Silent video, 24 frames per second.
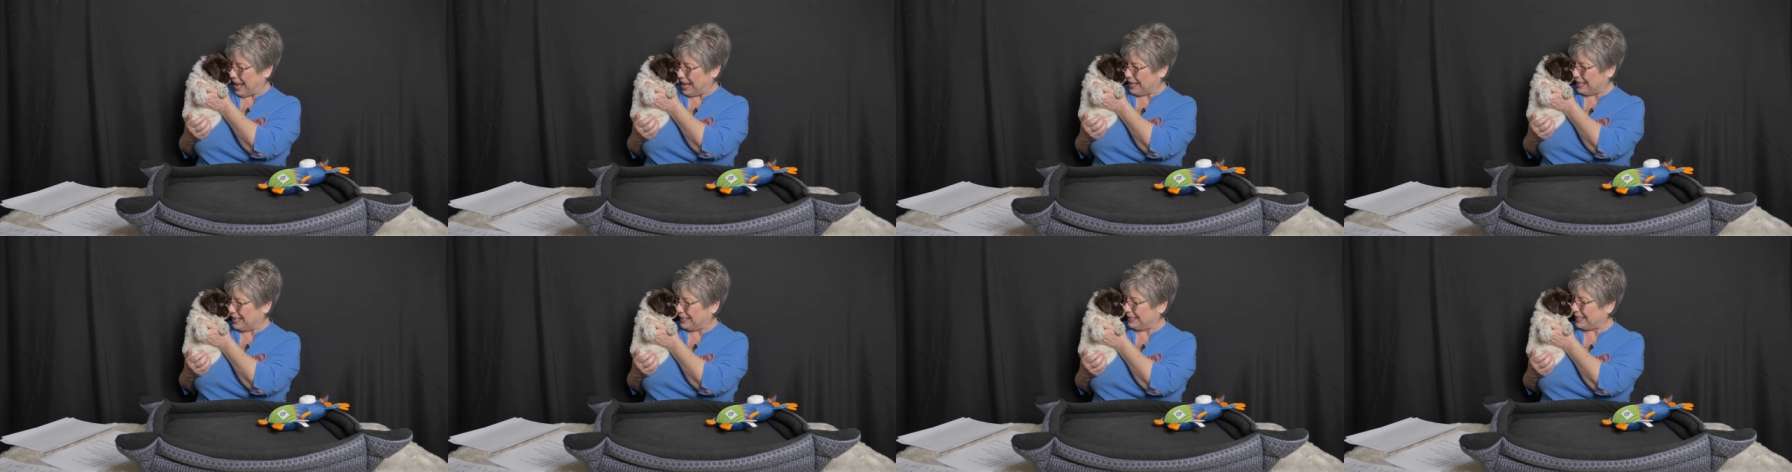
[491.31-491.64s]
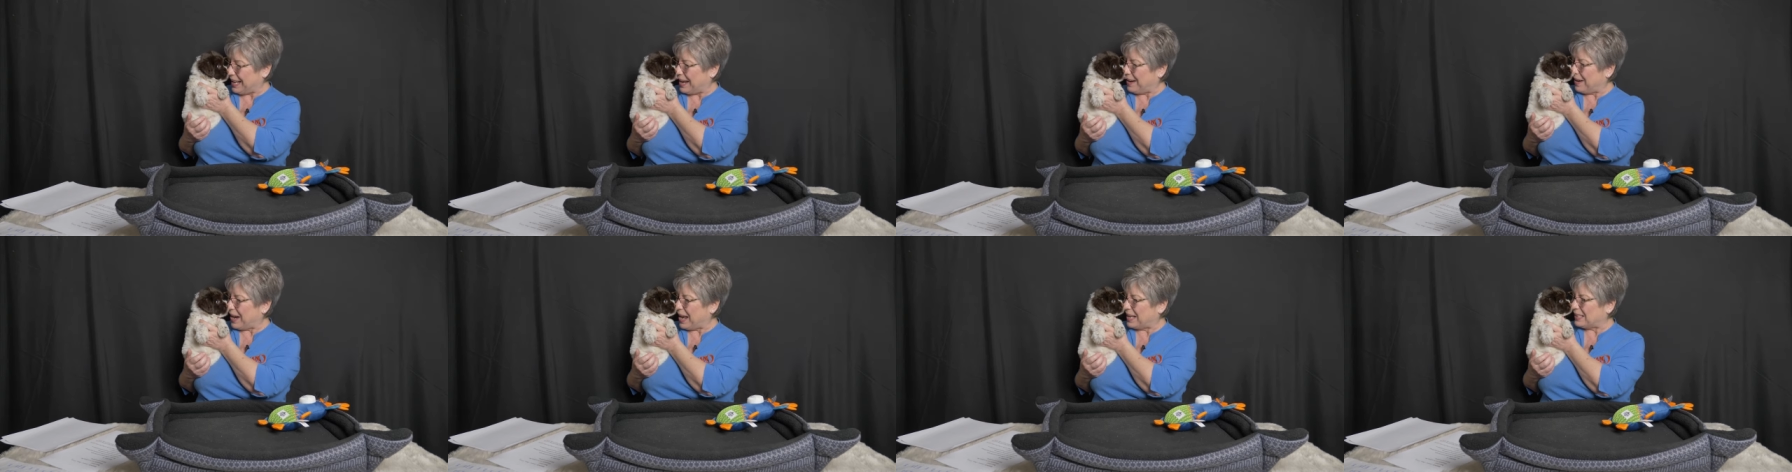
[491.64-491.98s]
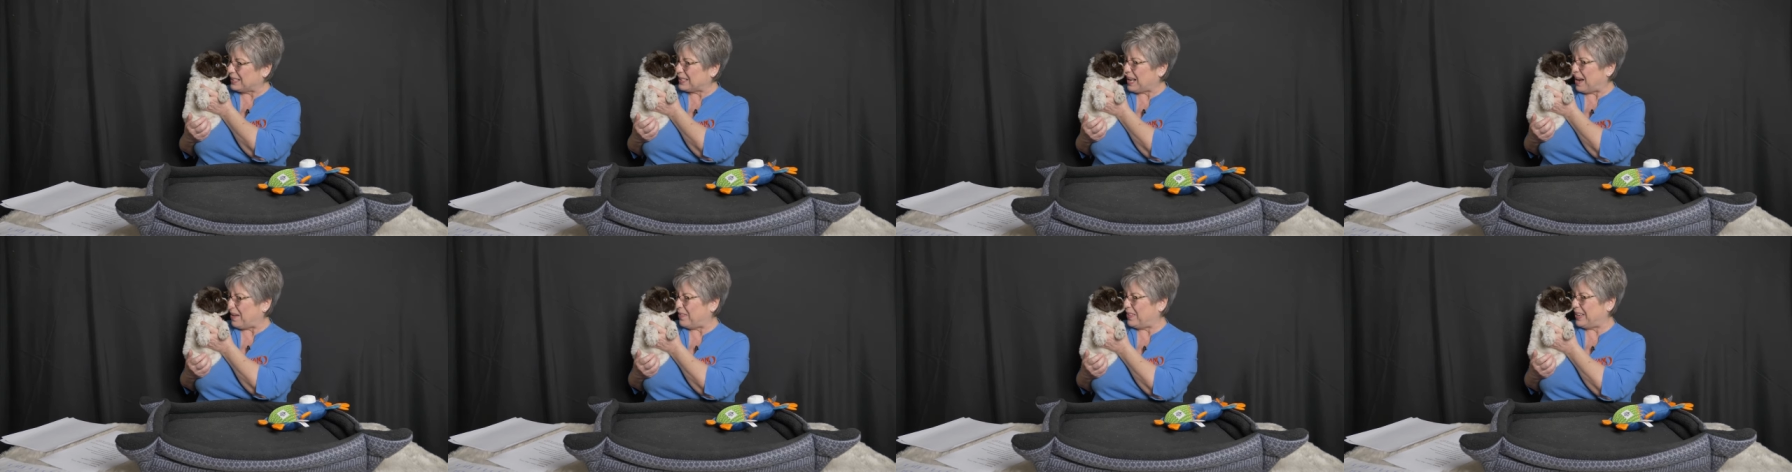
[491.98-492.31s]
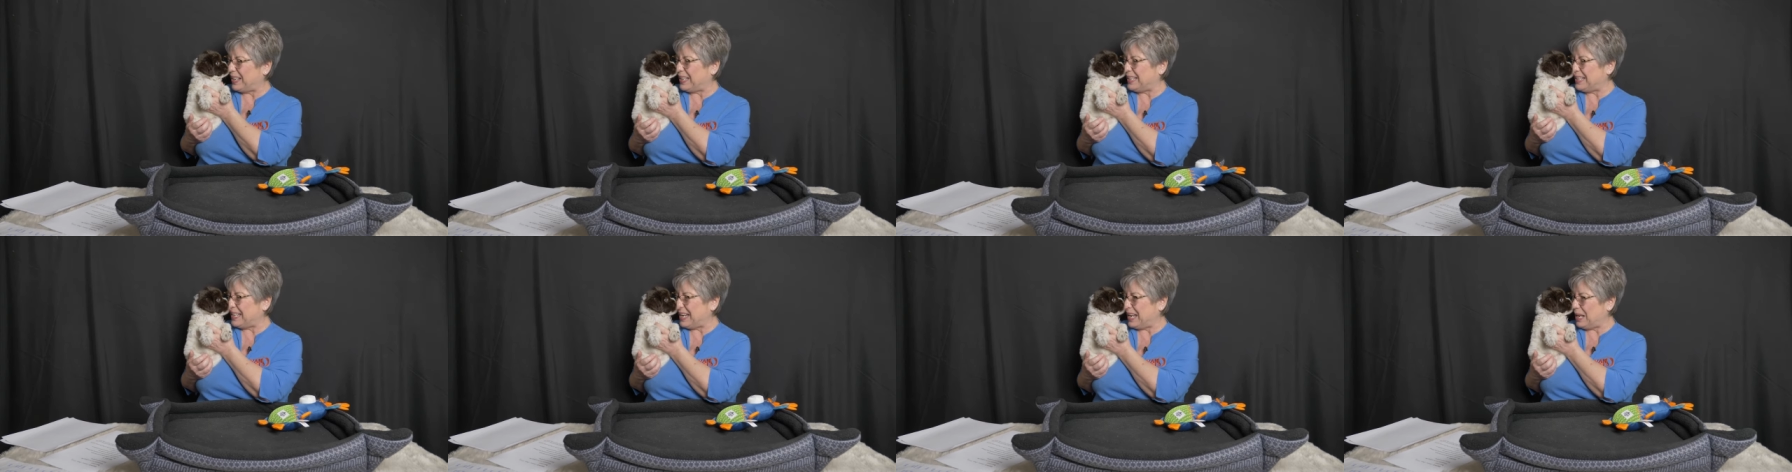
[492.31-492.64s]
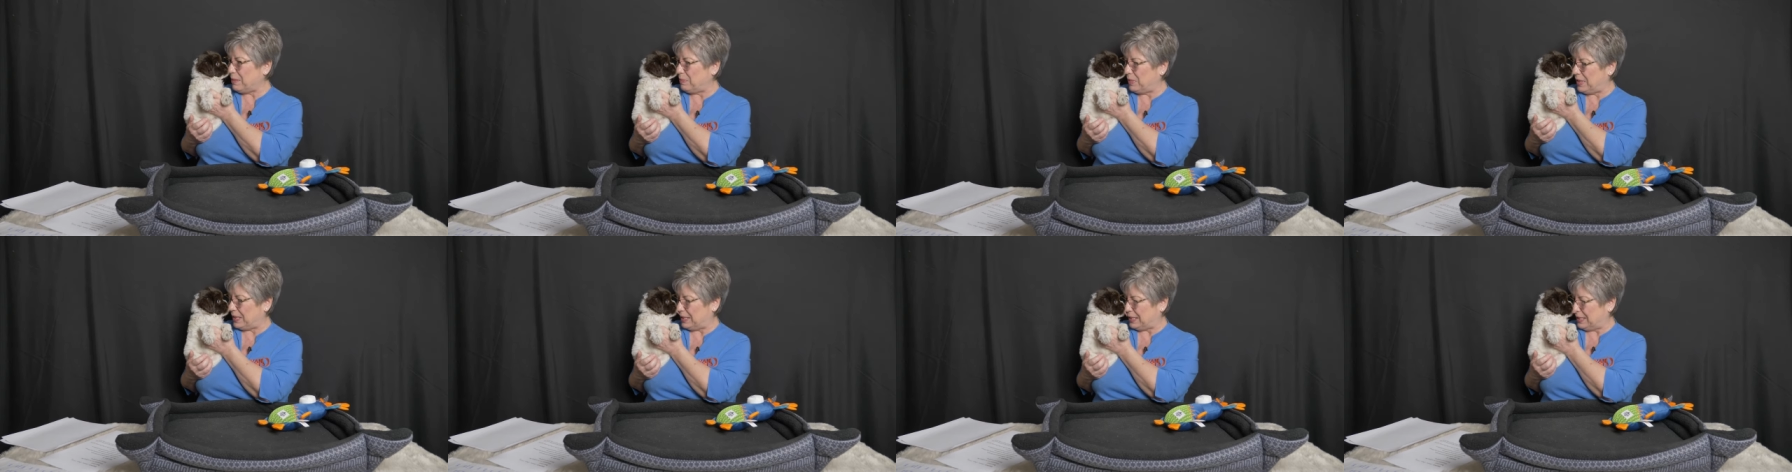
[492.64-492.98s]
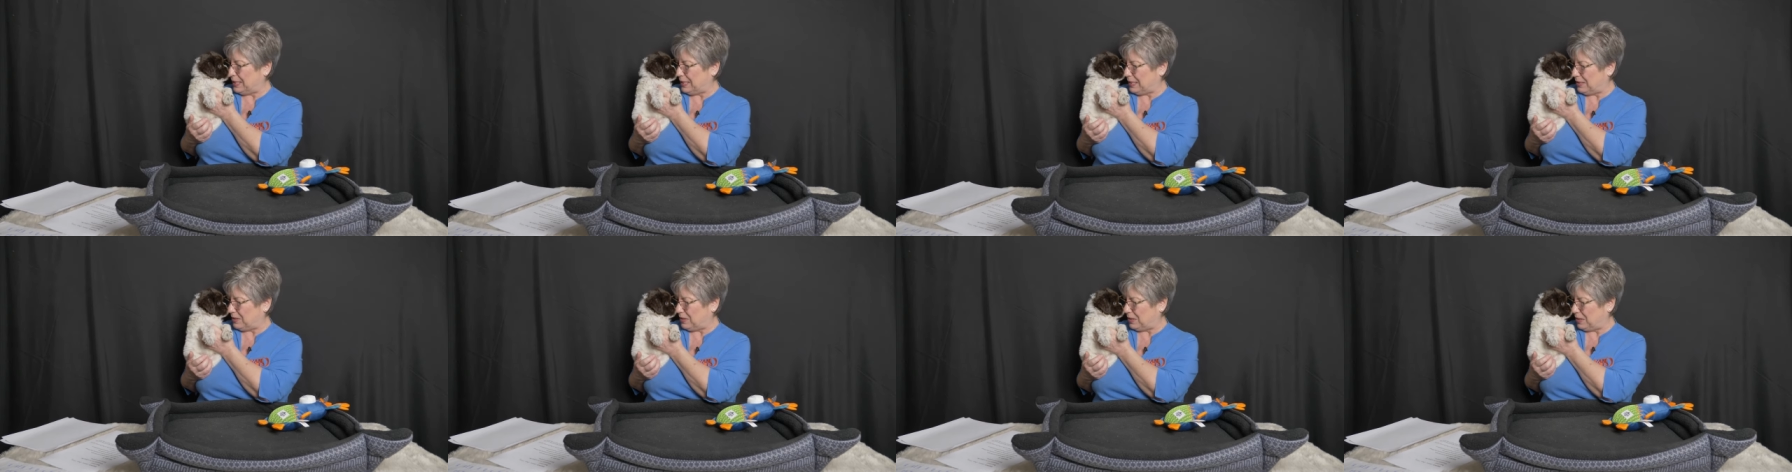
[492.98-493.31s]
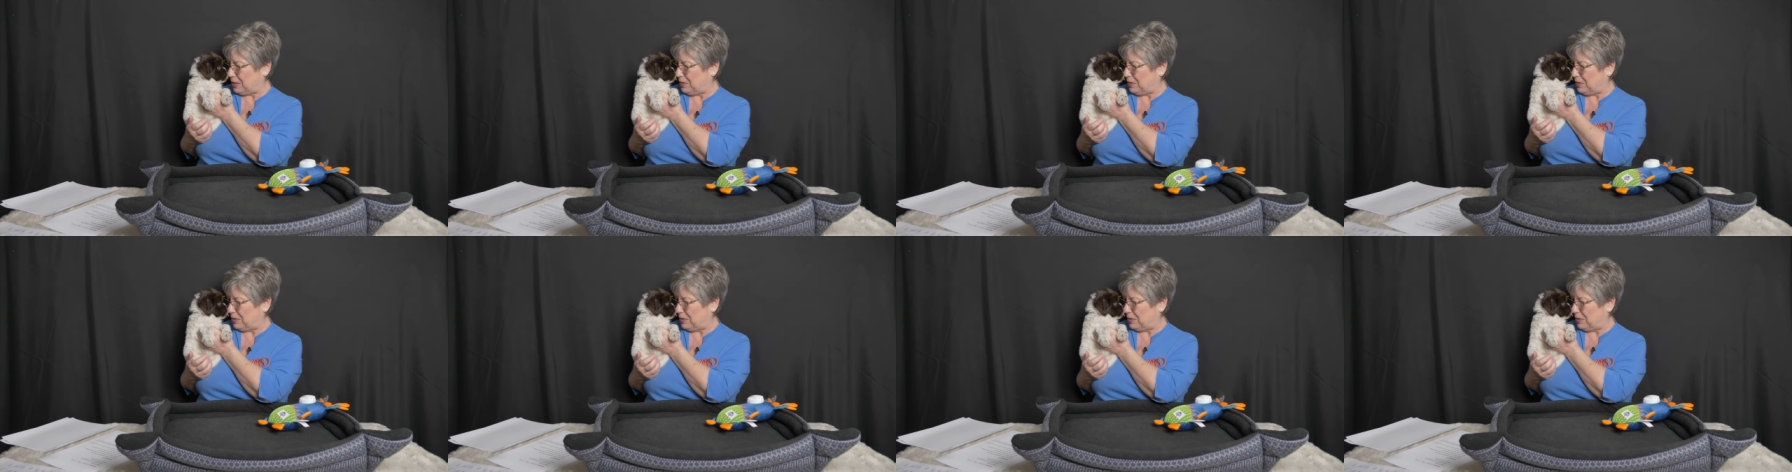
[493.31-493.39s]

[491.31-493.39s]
And Claire has already named this little